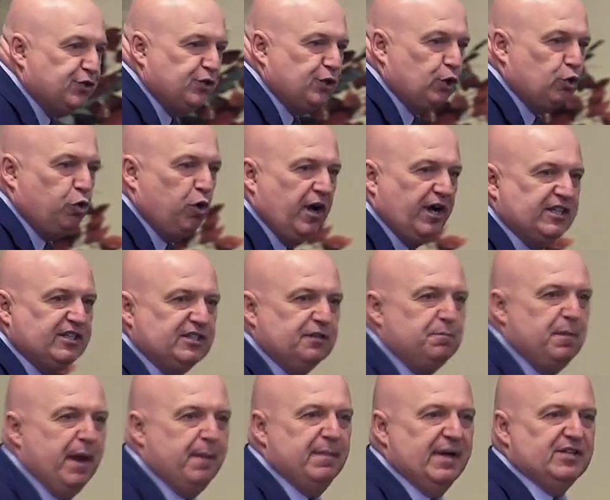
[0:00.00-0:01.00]
the crux of
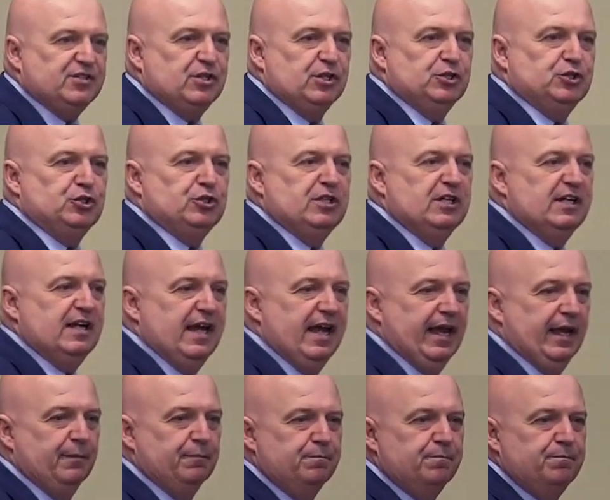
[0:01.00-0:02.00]
my message
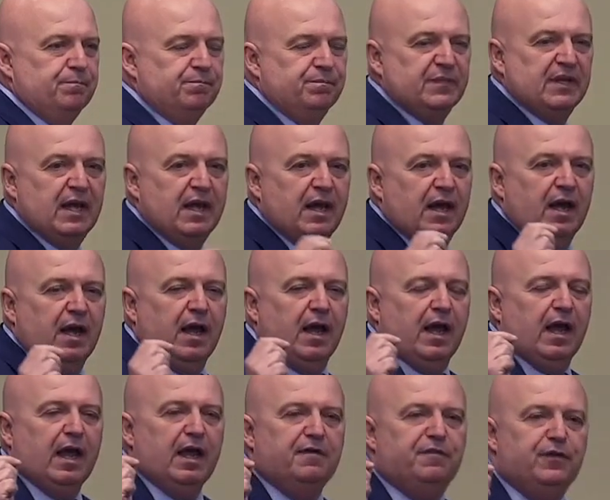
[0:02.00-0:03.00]
today.
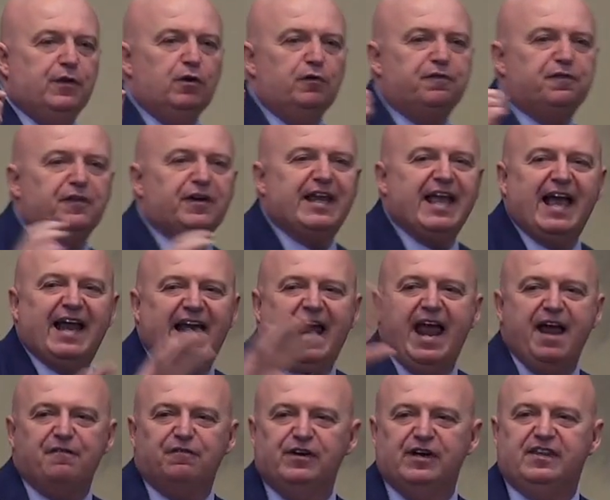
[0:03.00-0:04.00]
If you forget
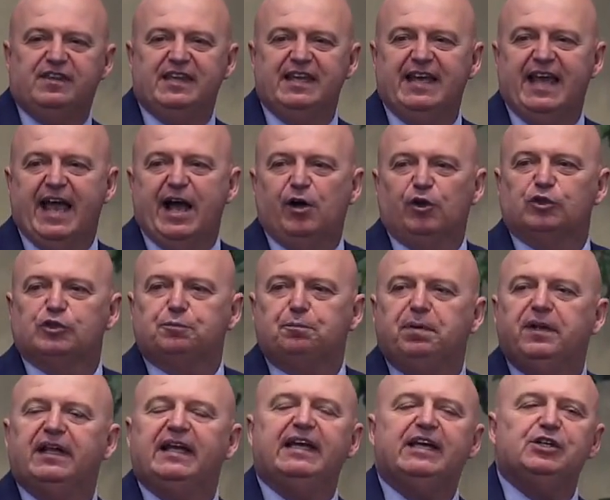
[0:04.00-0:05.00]
everything else,
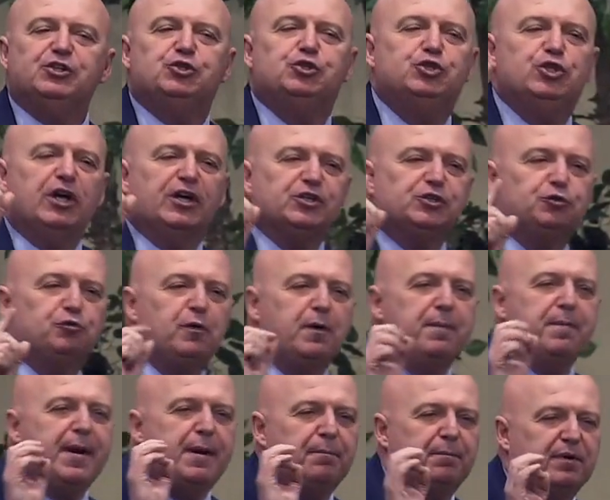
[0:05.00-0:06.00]
please just
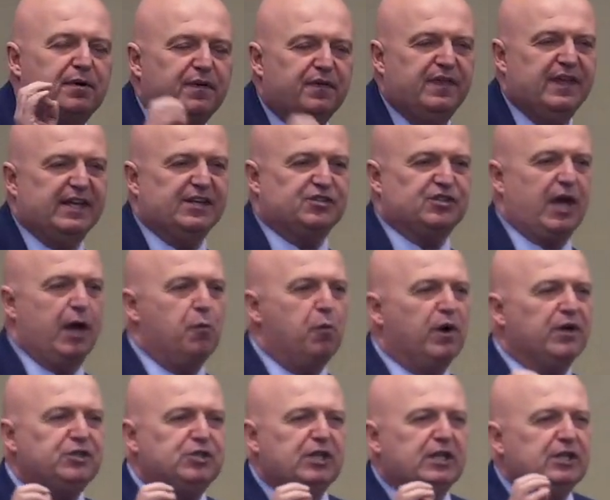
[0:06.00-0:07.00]
remember this. I
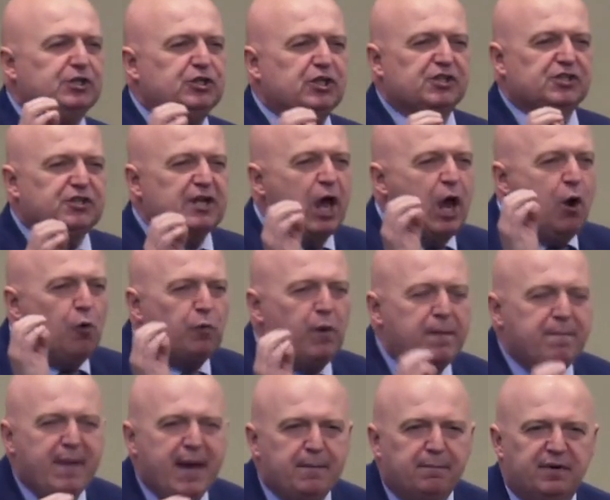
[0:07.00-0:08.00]
want you to just
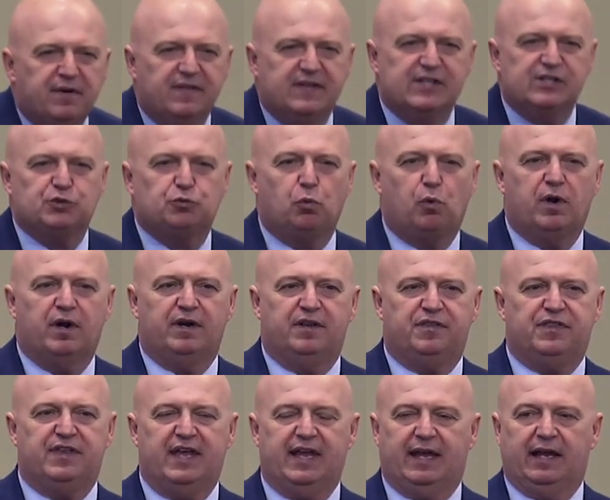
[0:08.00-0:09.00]
remember this one
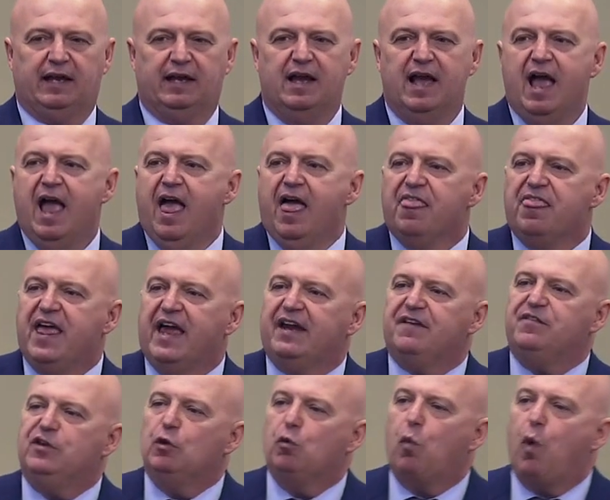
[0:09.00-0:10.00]
thing, that
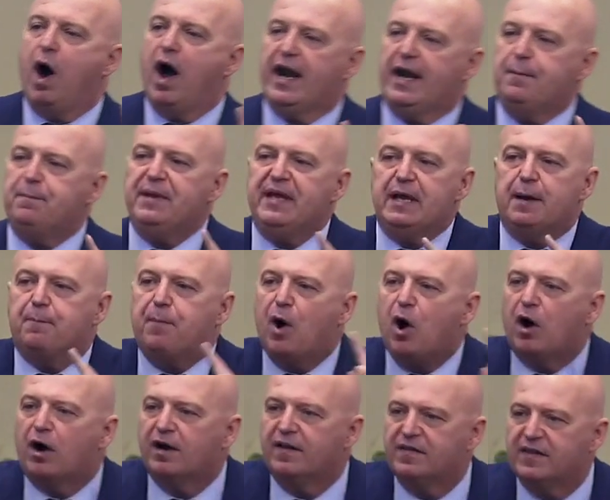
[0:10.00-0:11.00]
if you want to be a
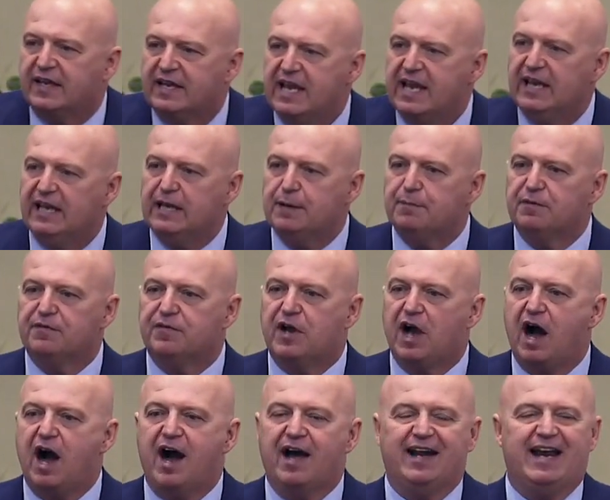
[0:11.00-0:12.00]
part of the kingdom of
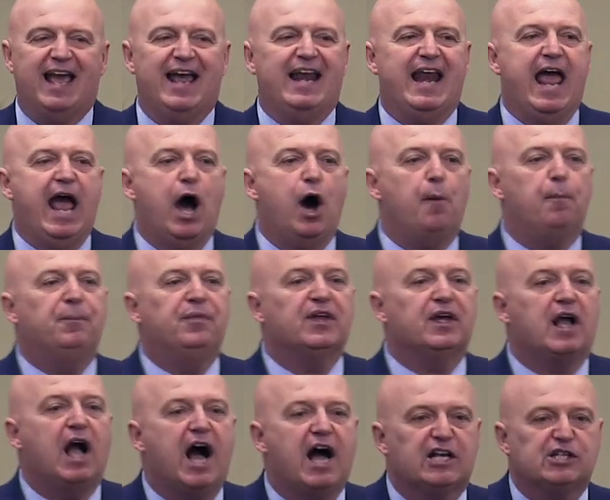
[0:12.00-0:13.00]
God and help the
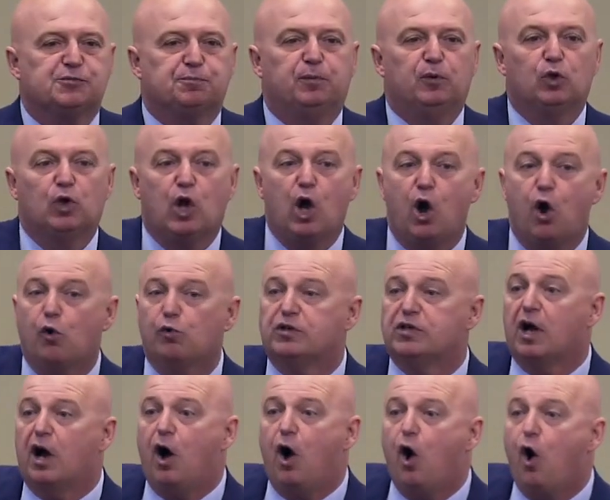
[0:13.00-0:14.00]
gospel go
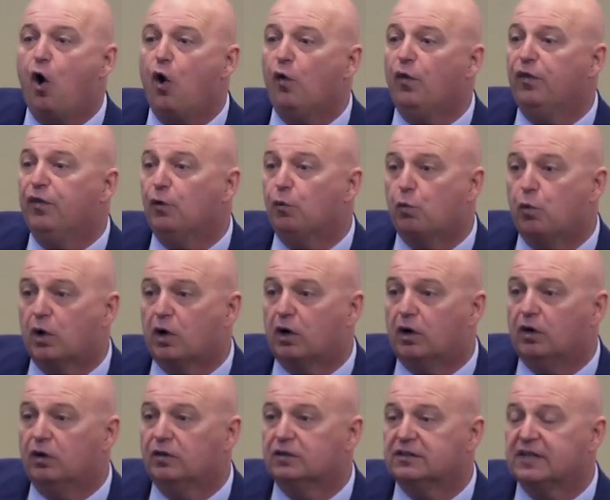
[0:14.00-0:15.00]
to all the
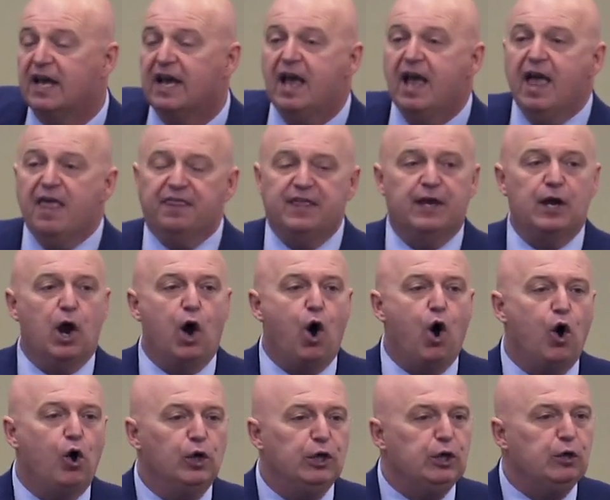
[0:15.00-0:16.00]
world, then
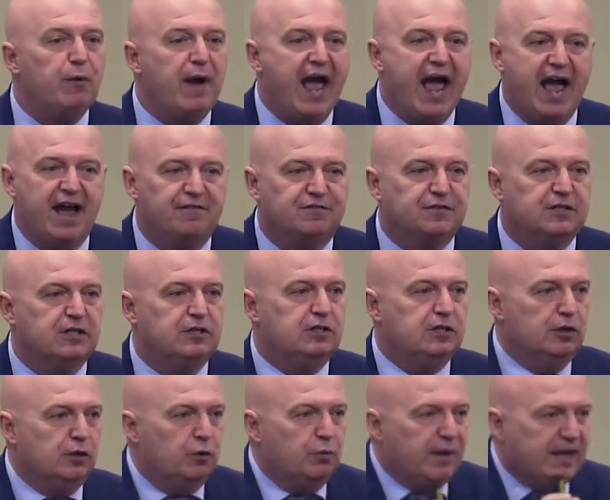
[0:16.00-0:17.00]
all you have to
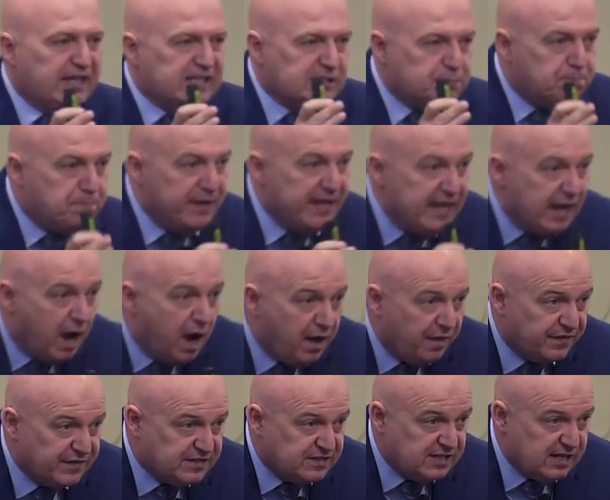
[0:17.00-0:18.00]
do is be
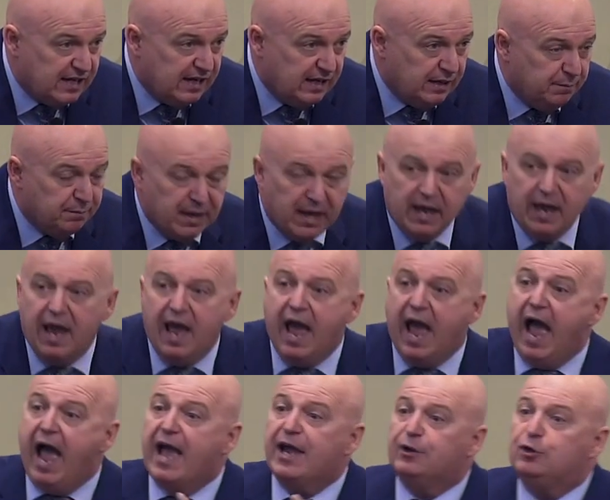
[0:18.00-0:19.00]
on the team
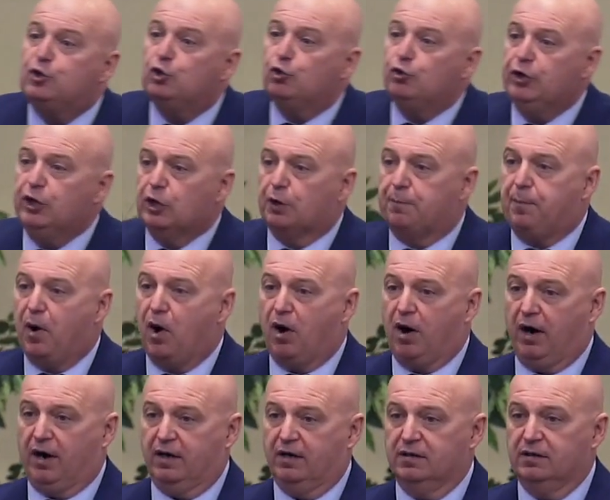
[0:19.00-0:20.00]
and do your
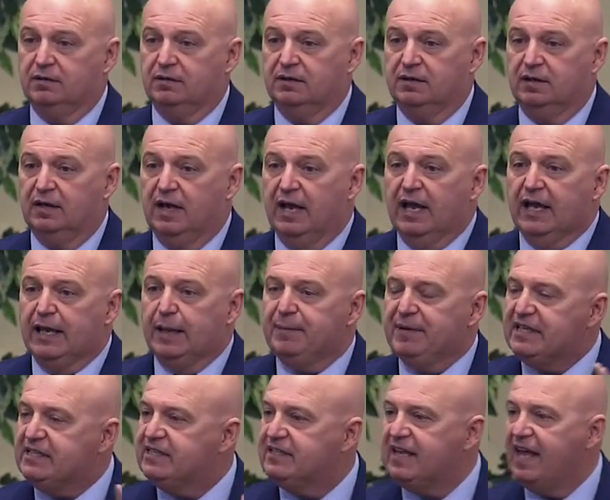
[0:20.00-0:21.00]
part. Let
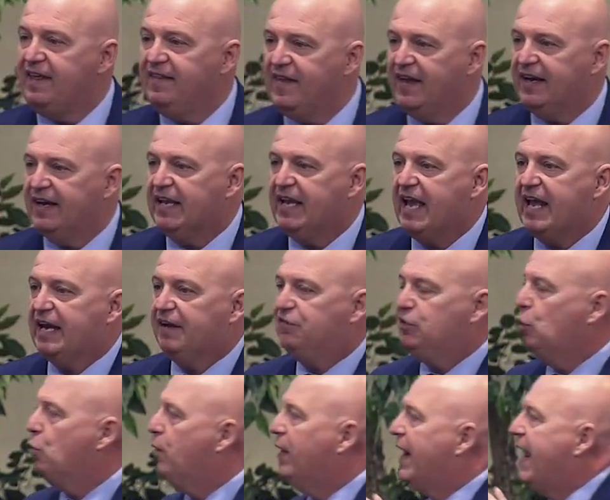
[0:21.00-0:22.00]
me say that again. If
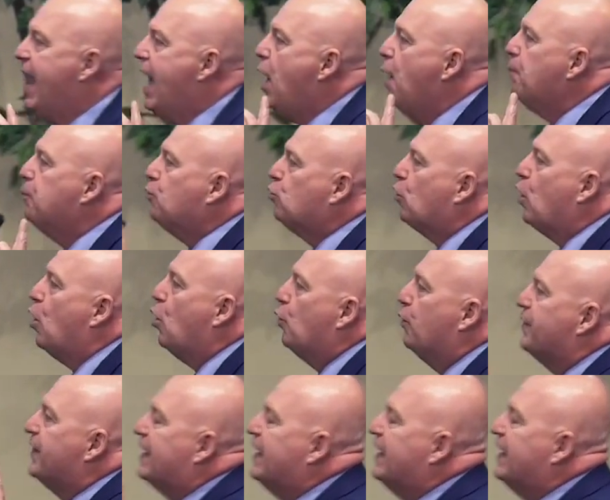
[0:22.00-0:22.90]
you want to help grow the